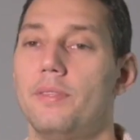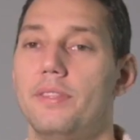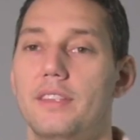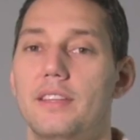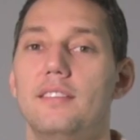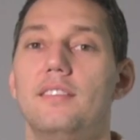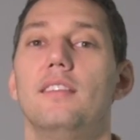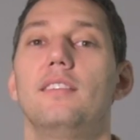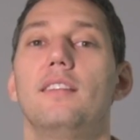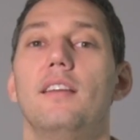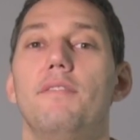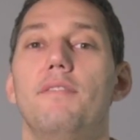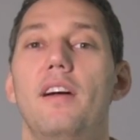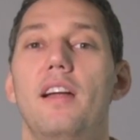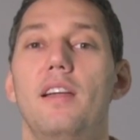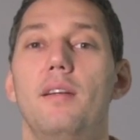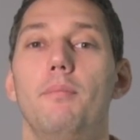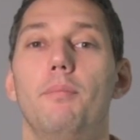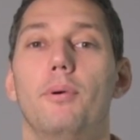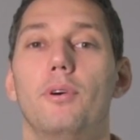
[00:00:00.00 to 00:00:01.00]
This is a
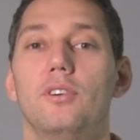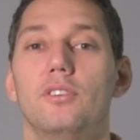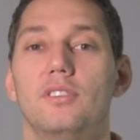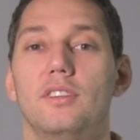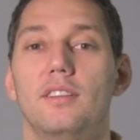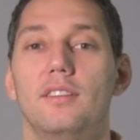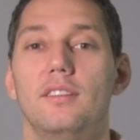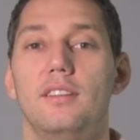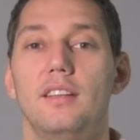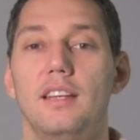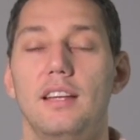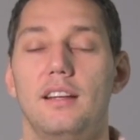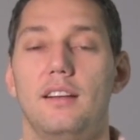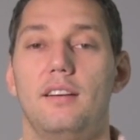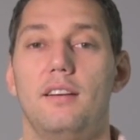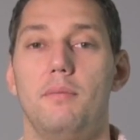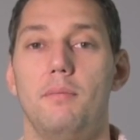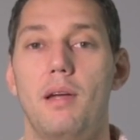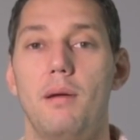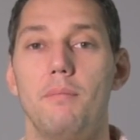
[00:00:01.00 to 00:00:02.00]
very important thing.
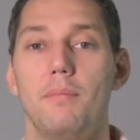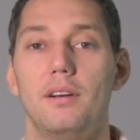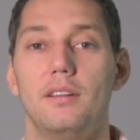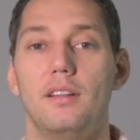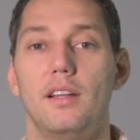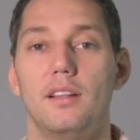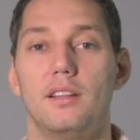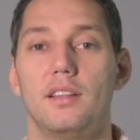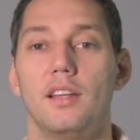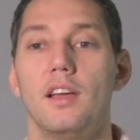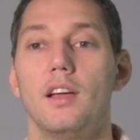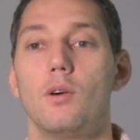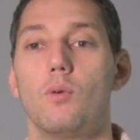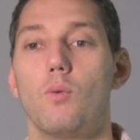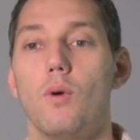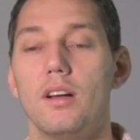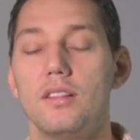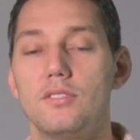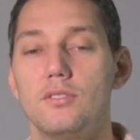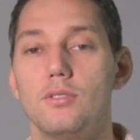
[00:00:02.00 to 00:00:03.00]
Remember that
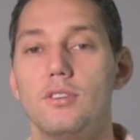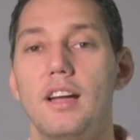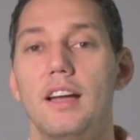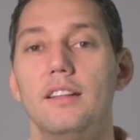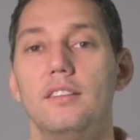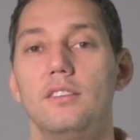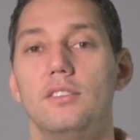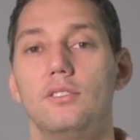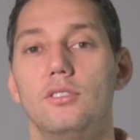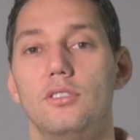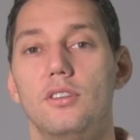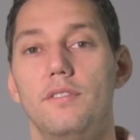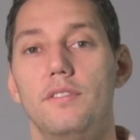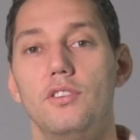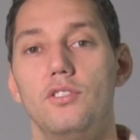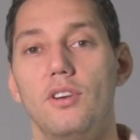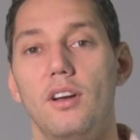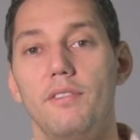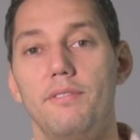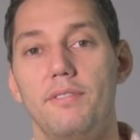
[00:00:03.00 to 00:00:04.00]
once you get into the
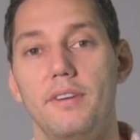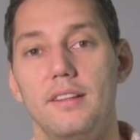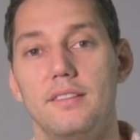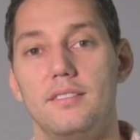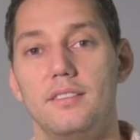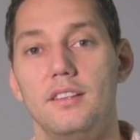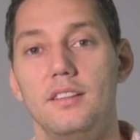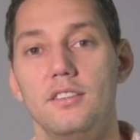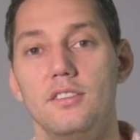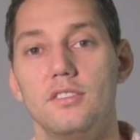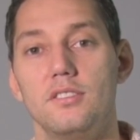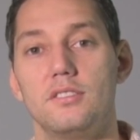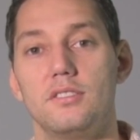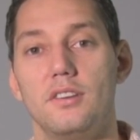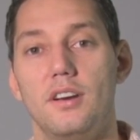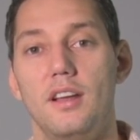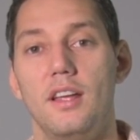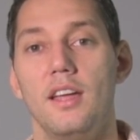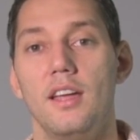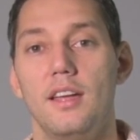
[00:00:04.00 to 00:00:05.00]
visual effects
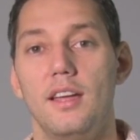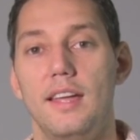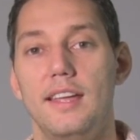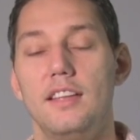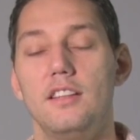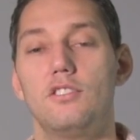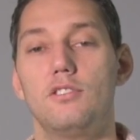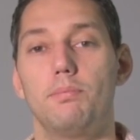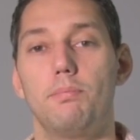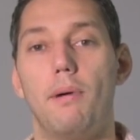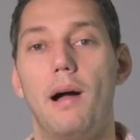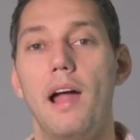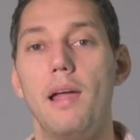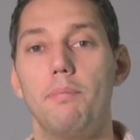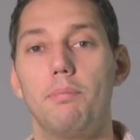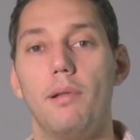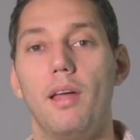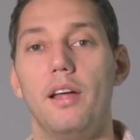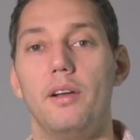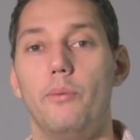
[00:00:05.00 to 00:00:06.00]
industry, each
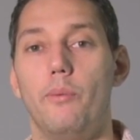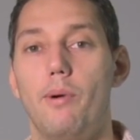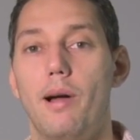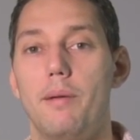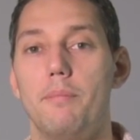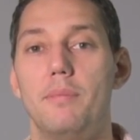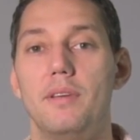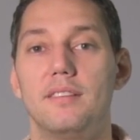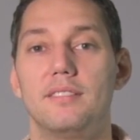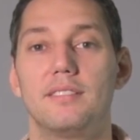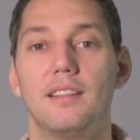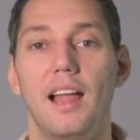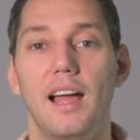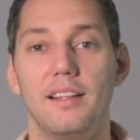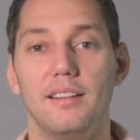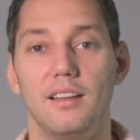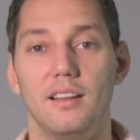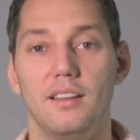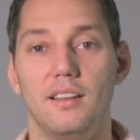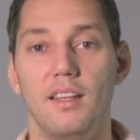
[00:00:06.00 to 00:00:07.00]
pipeline might be
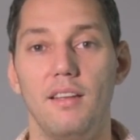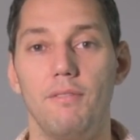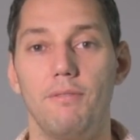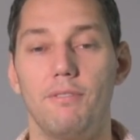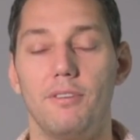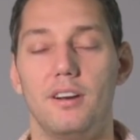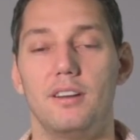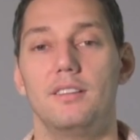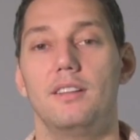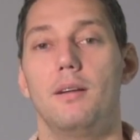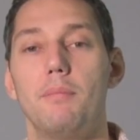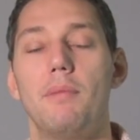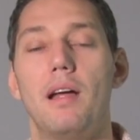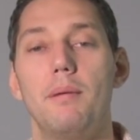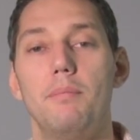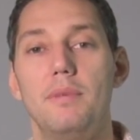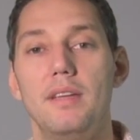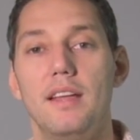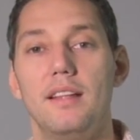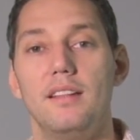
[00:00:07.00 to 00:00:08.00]
slightly different. There
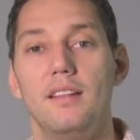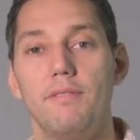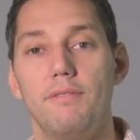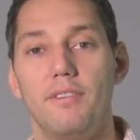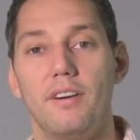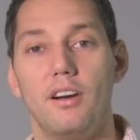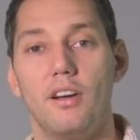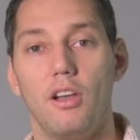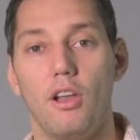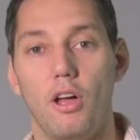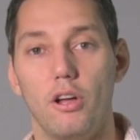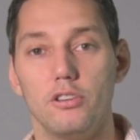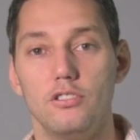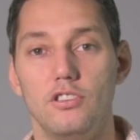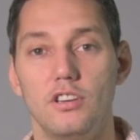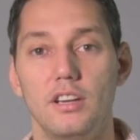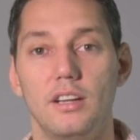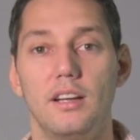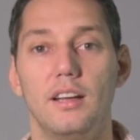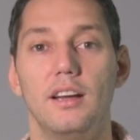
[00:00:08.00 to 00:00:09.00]
might be a different
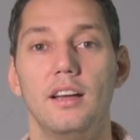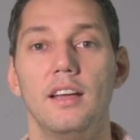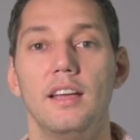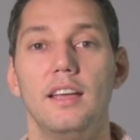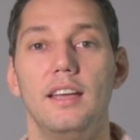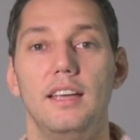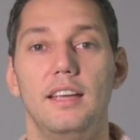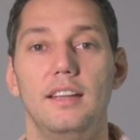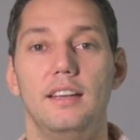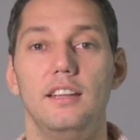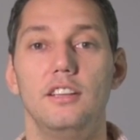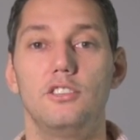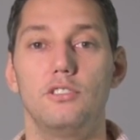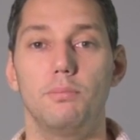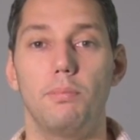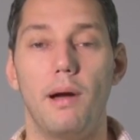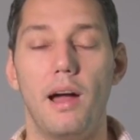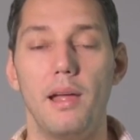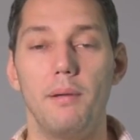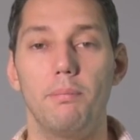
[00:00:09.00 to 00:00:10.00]
logic in
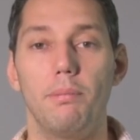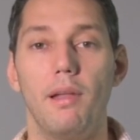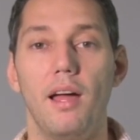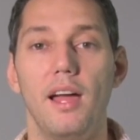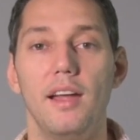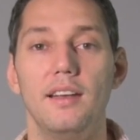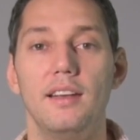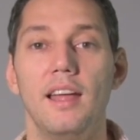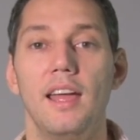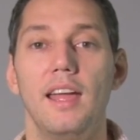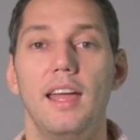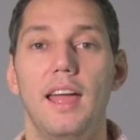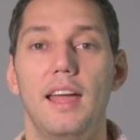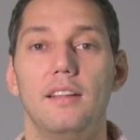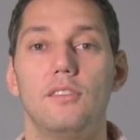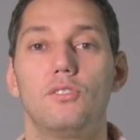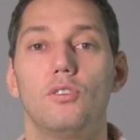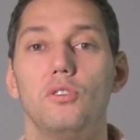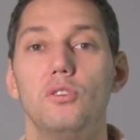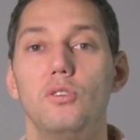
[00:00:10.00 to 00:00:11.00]
each pipeline,
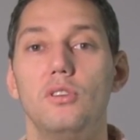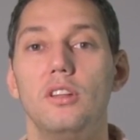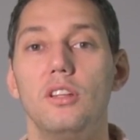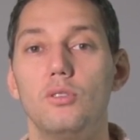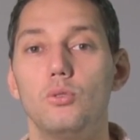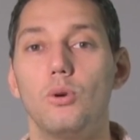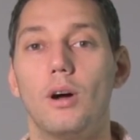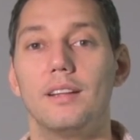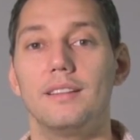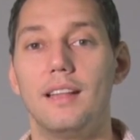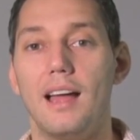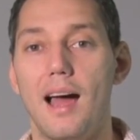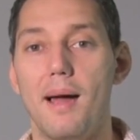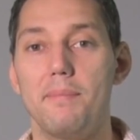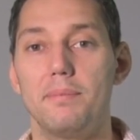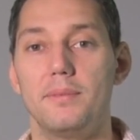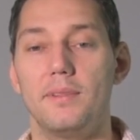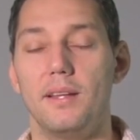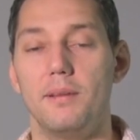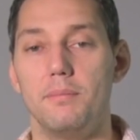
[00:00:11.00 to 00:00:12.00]
and so you need to
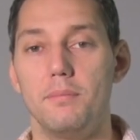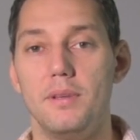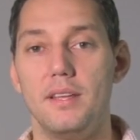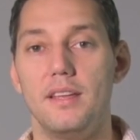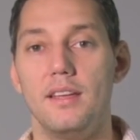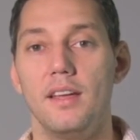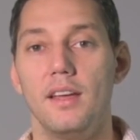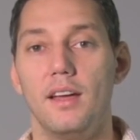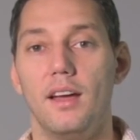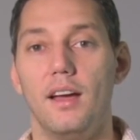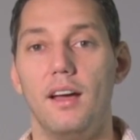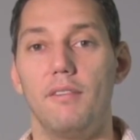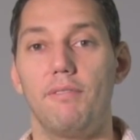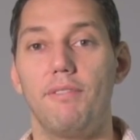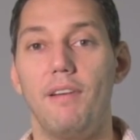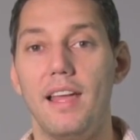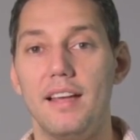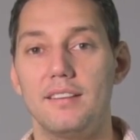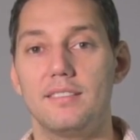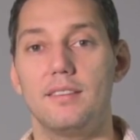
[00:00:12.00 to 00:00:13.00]
adapt and be
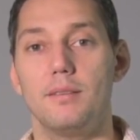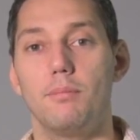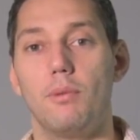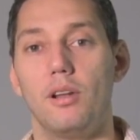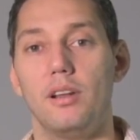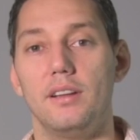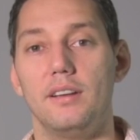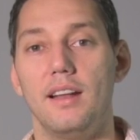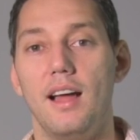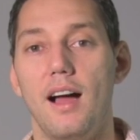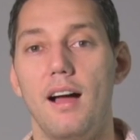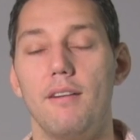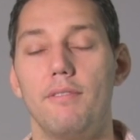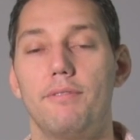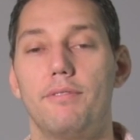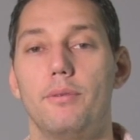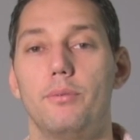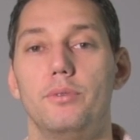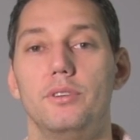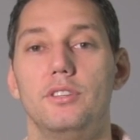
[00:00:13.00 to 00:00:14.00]
flexible
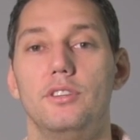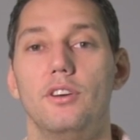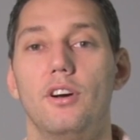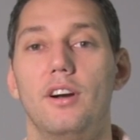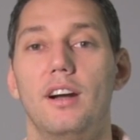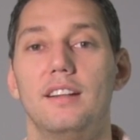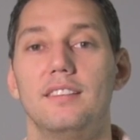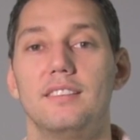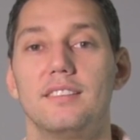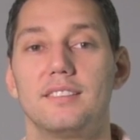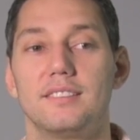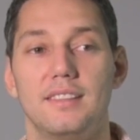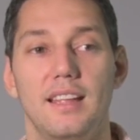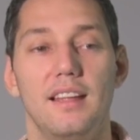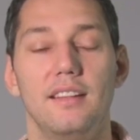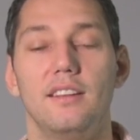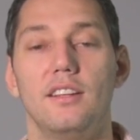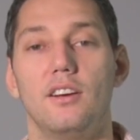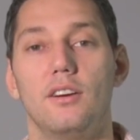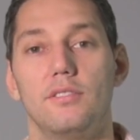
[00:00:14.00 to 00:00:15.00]
enough with your
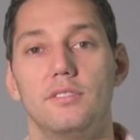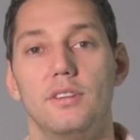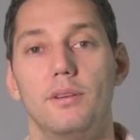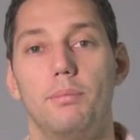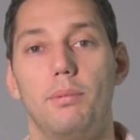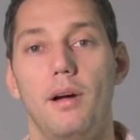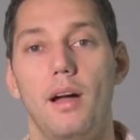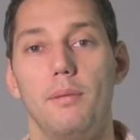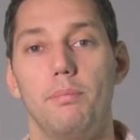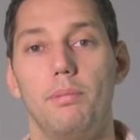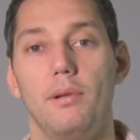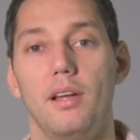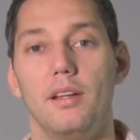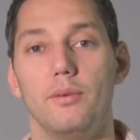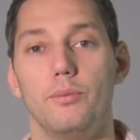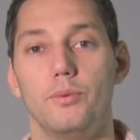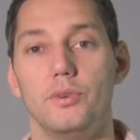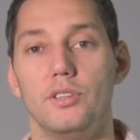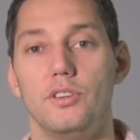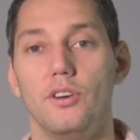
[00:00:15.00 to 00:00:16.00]
understanding of the
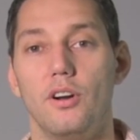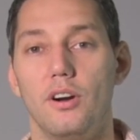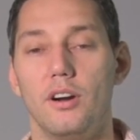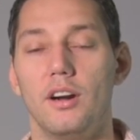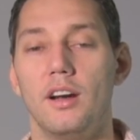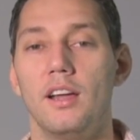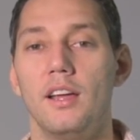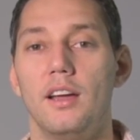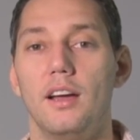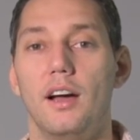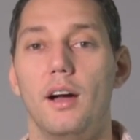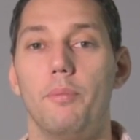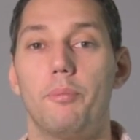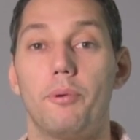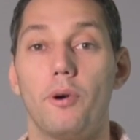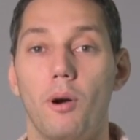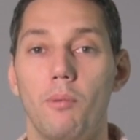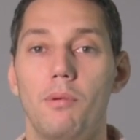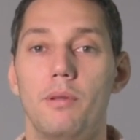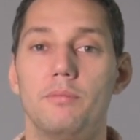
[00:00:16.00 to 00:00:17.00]
pipeline, with your
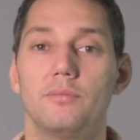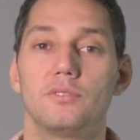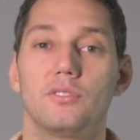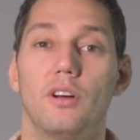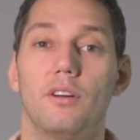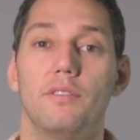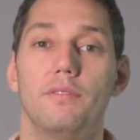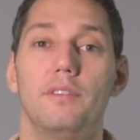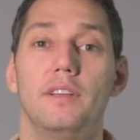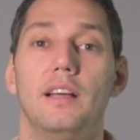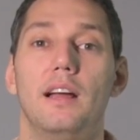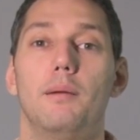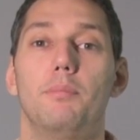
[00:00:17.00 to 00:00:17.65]
problem-solving